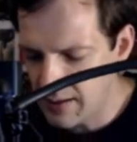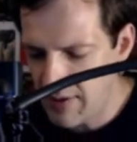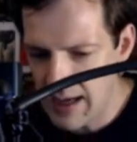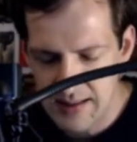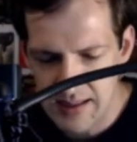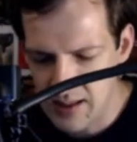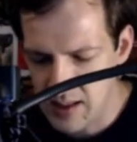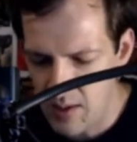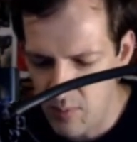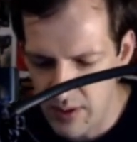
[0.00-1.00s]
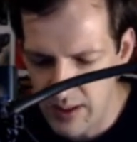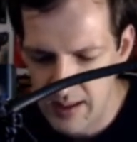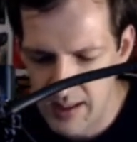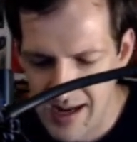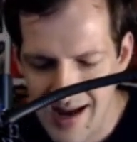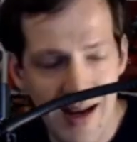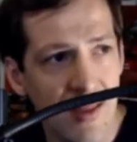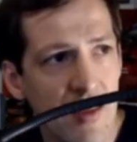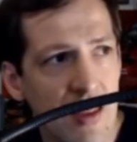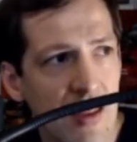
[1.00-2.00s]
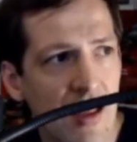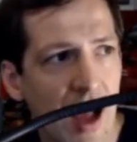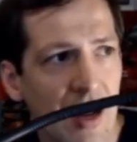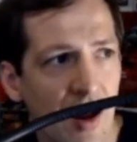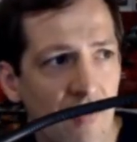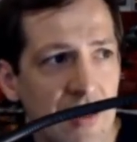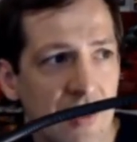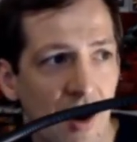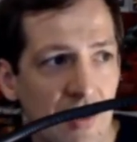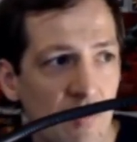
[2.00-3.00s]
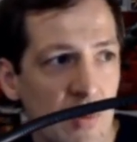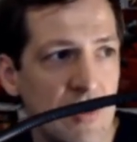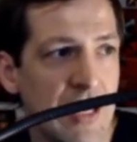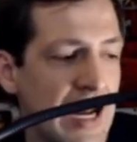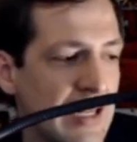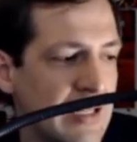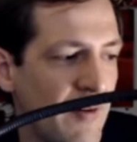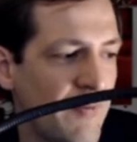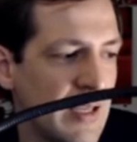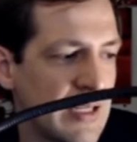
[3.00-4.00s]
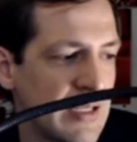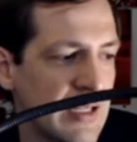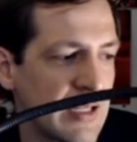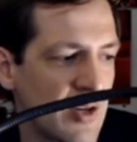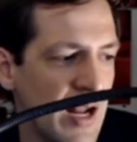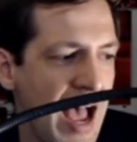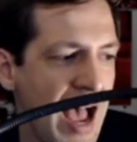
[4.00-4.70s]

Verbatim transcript: Ragged says Cub Warden. I love this card. The mutate and stuff. This is this is good.